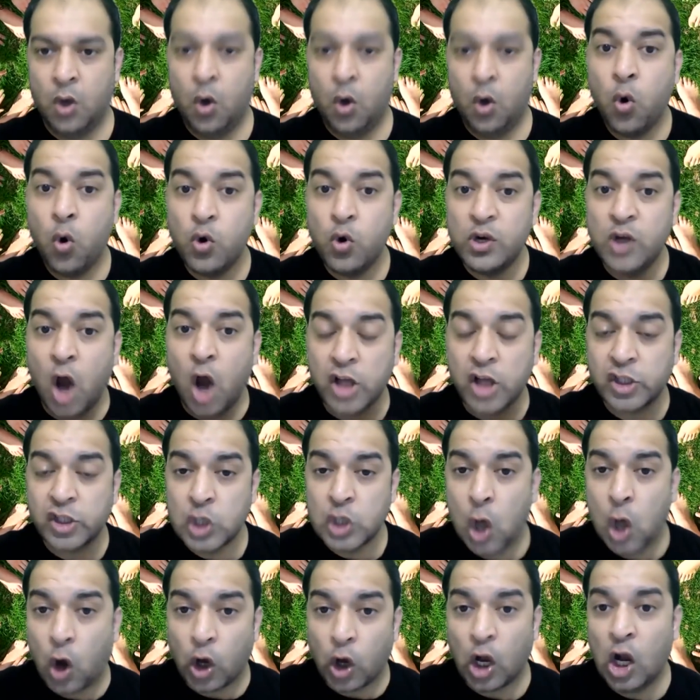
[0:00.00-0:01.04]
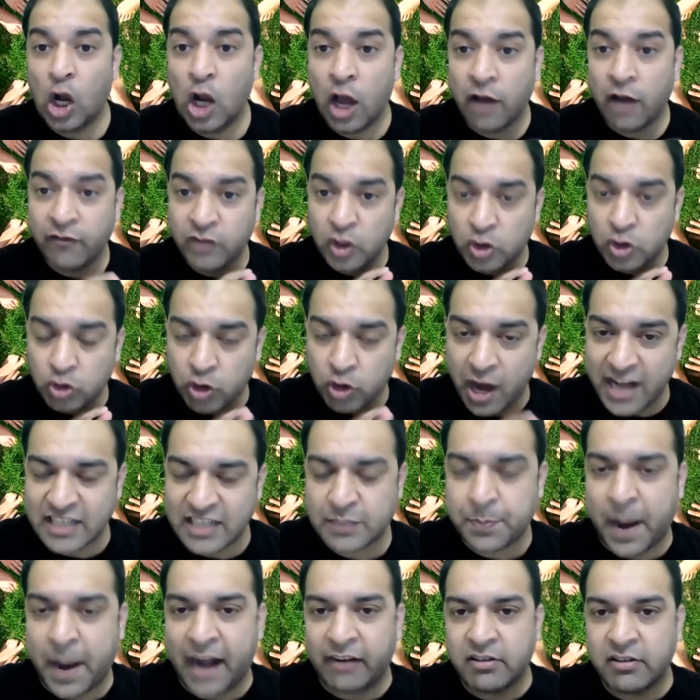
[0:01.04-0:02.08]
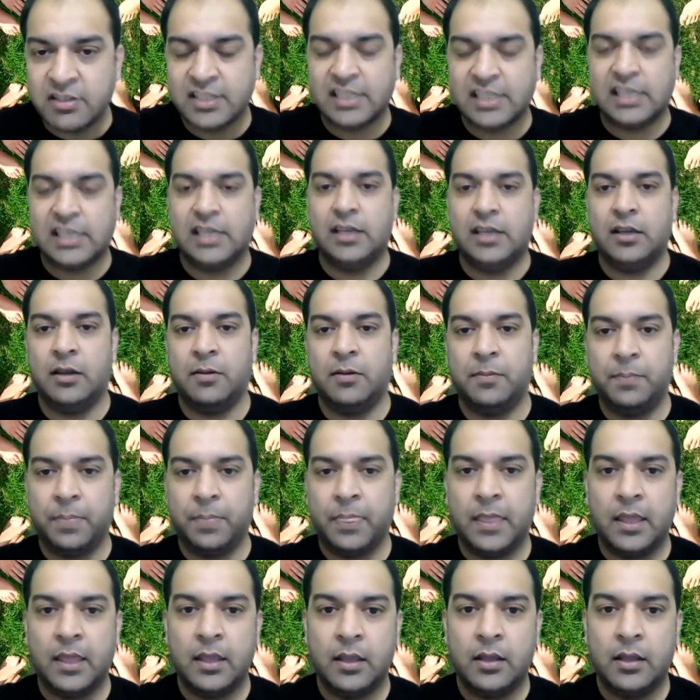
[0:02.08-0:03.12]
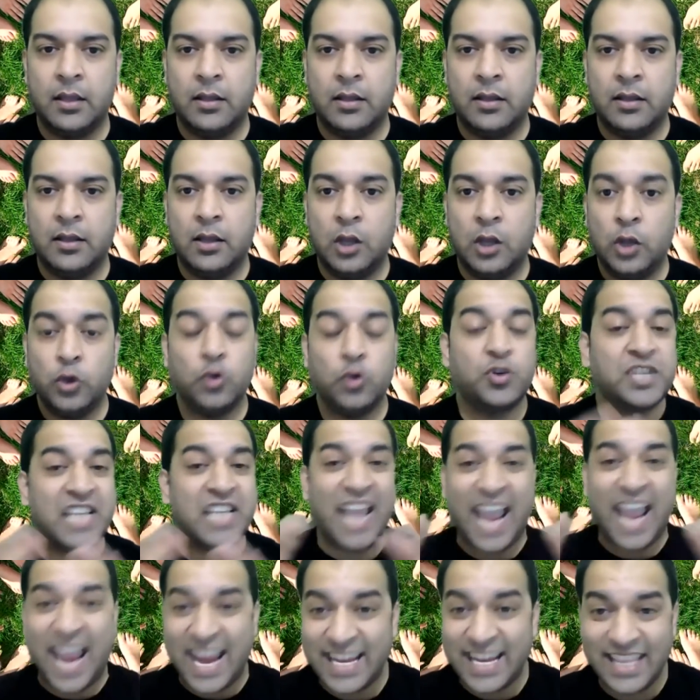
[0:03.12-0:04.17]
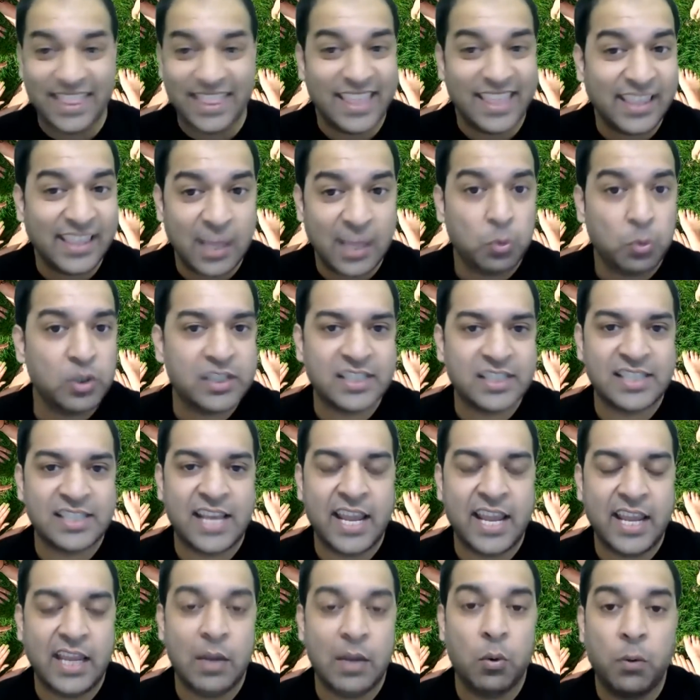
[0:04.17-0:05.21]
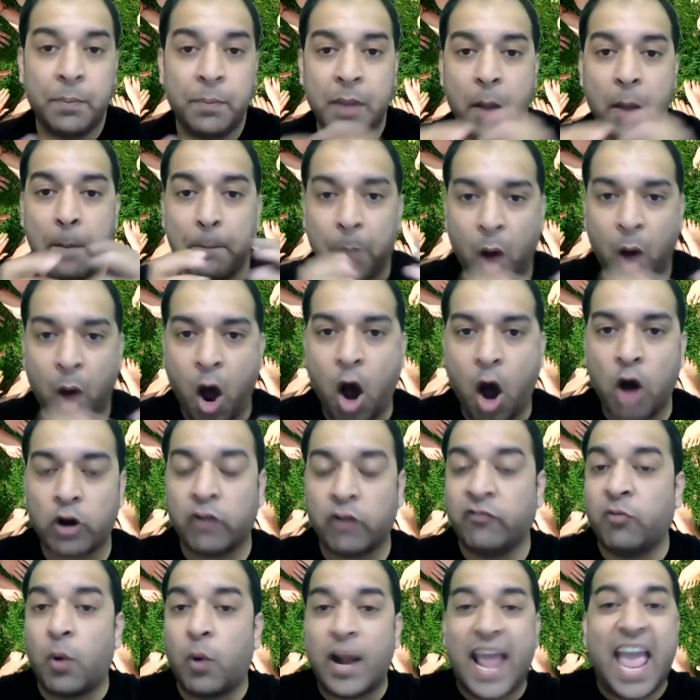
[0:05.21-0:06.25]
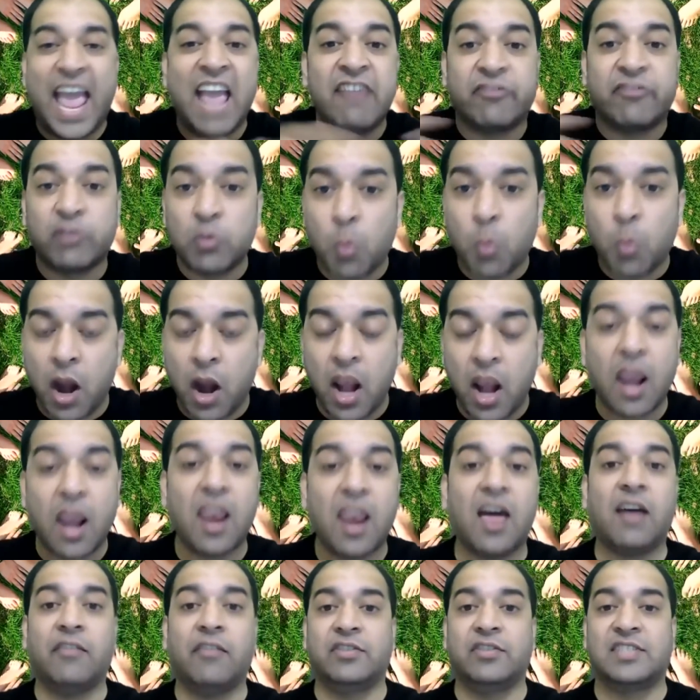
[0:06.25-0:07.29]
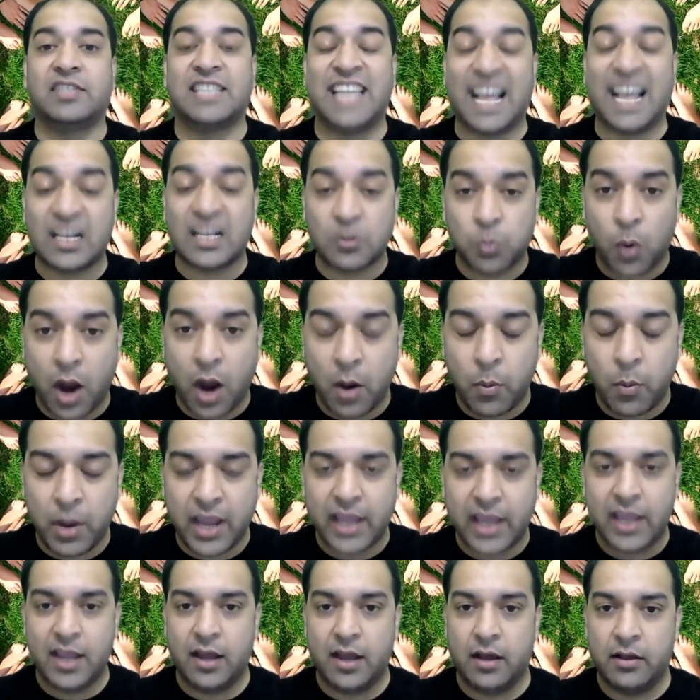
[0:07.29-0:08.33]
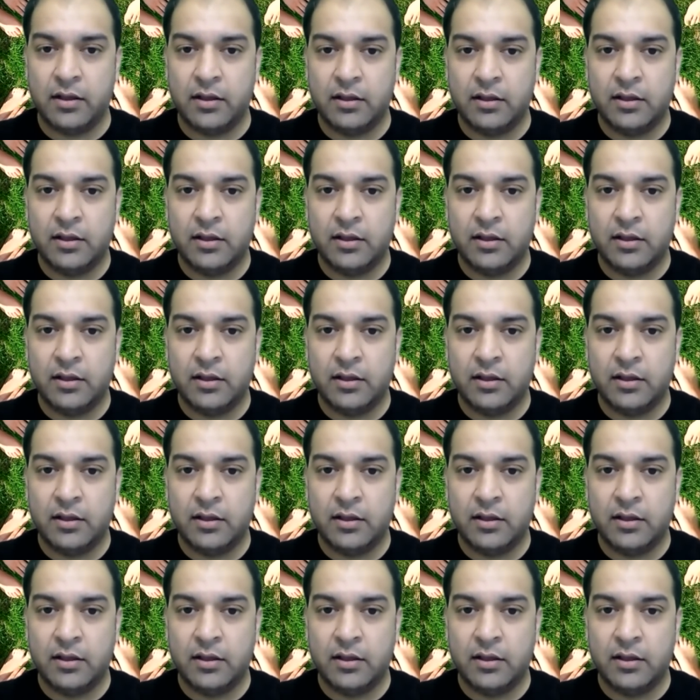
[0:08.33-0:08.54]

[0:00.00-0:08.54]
who does not love the transparency here. You see, anything they would say, it will be a part of what everyone loves. That's why we're here.